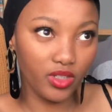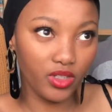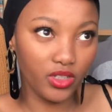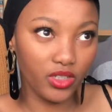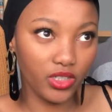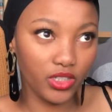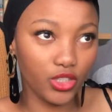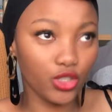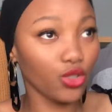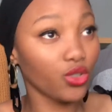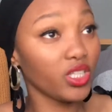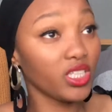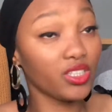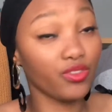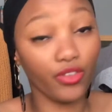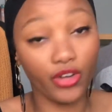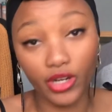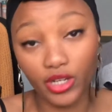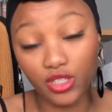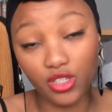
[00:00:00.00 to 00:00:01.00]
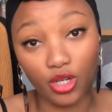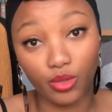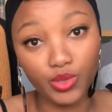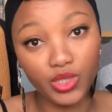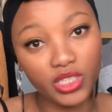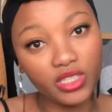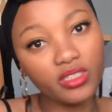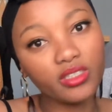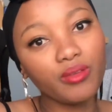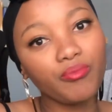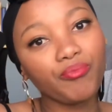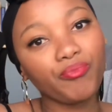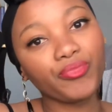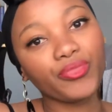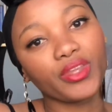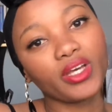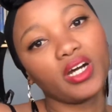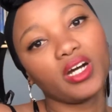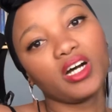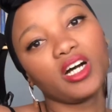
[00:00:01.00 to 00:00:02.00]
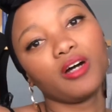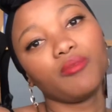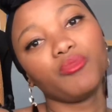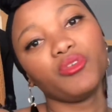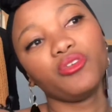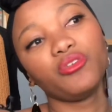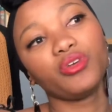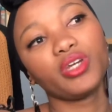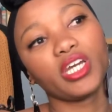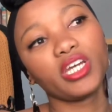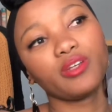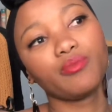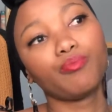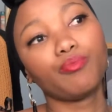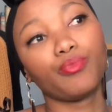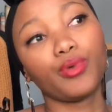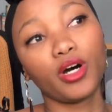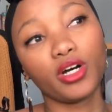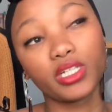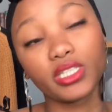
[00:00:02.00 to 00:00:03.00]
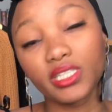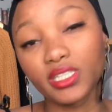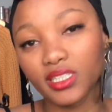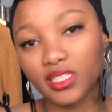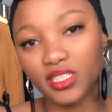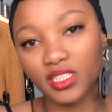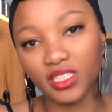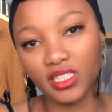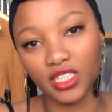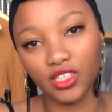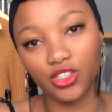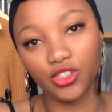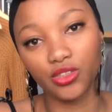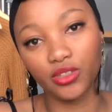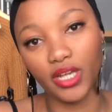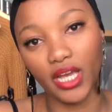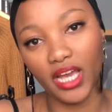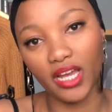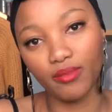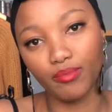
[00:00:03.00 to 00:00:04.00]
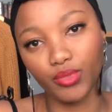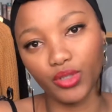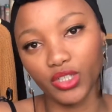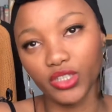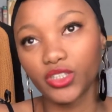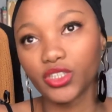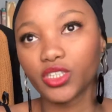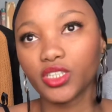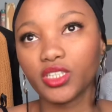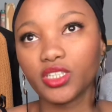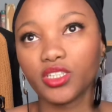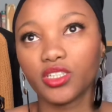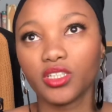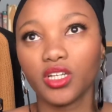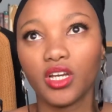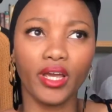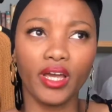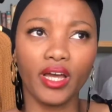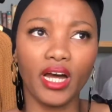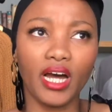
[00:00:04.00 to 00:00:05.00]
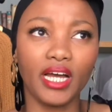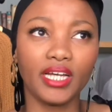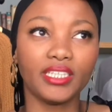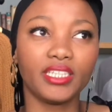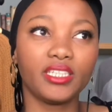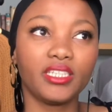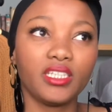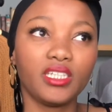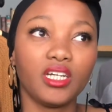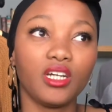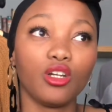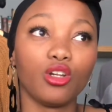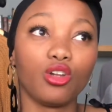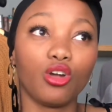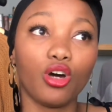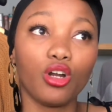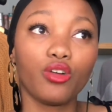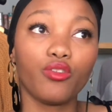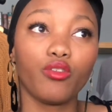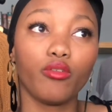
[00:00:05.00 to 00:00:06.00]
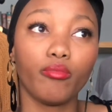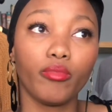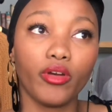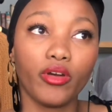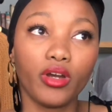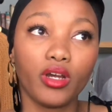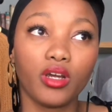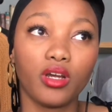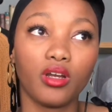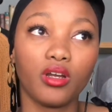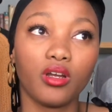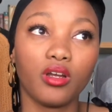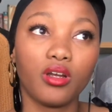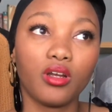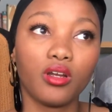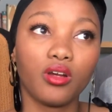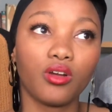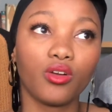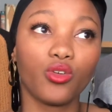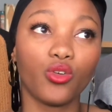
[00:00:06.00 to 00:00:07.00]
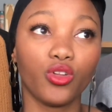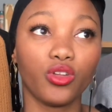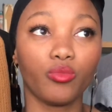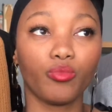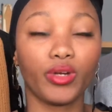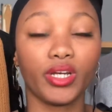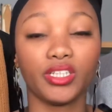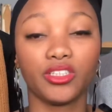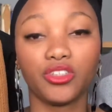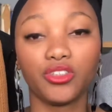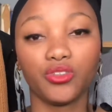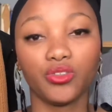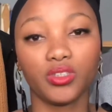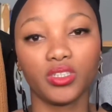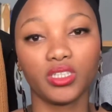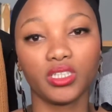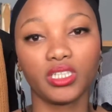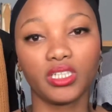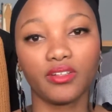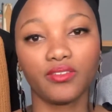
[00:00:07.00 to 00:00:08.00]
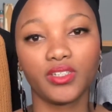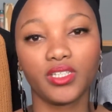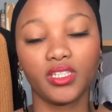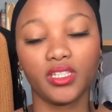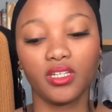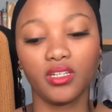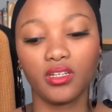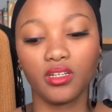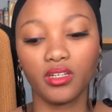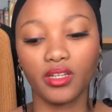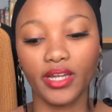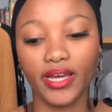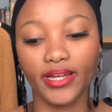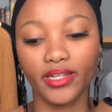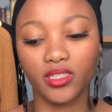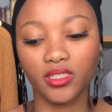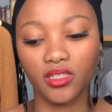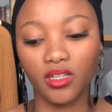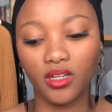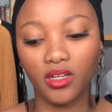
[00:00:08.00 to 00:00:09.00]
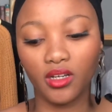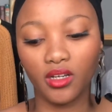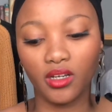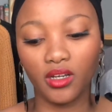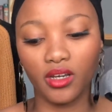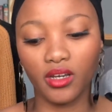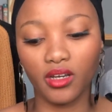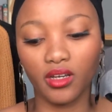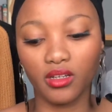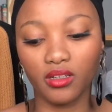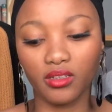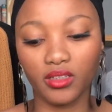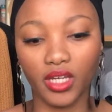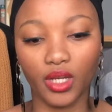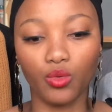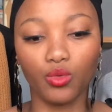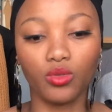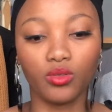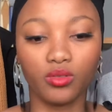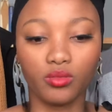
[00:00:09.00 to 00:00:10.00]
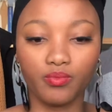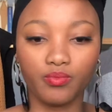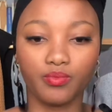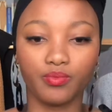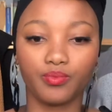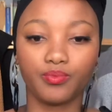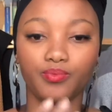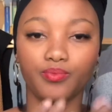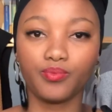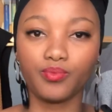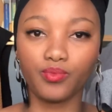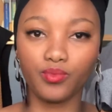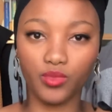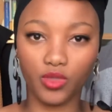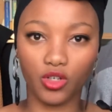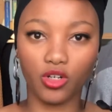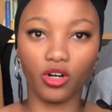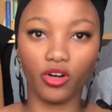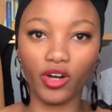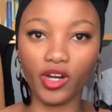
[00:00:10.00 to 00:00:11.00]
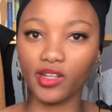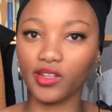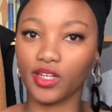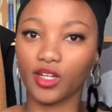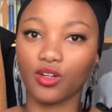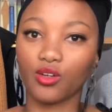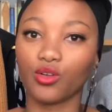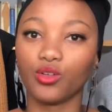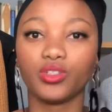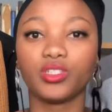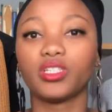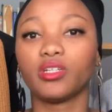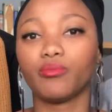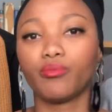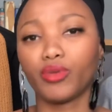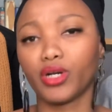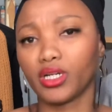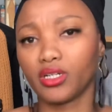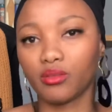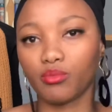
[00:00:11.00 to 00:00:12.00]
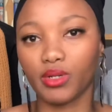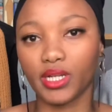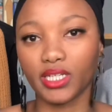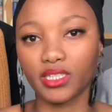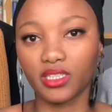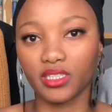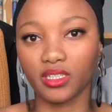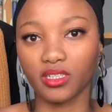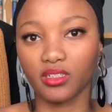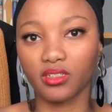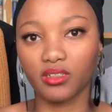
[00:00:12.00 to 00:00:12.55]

So there's various options. You get boxes that you can purchase. I see a lot of American clothing brands do this. I've seen that they will courier their clothes in branded plastic.